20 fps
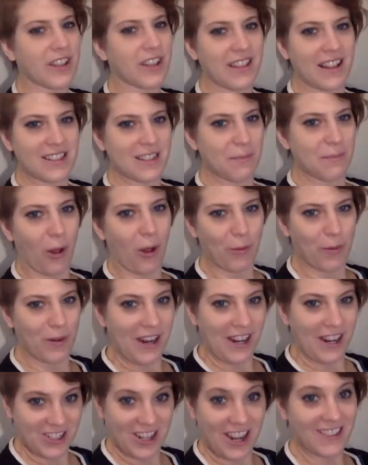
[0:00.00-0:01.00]
think that's a bold
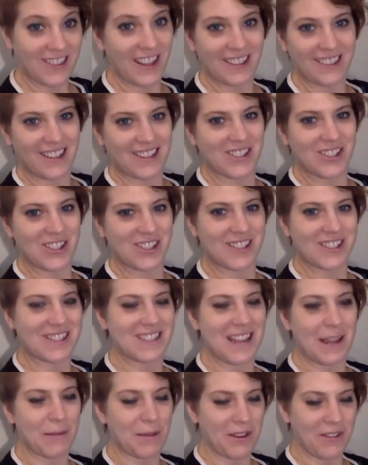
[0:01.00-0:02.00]
prediction. I think that's just a
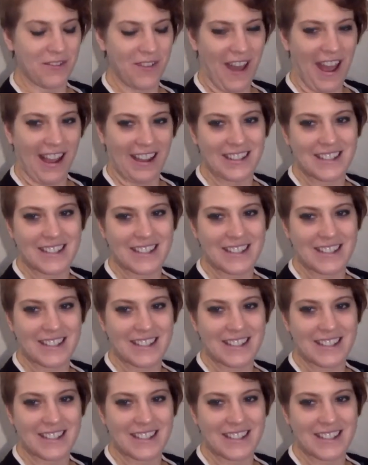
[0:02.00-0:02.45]
statement of fact.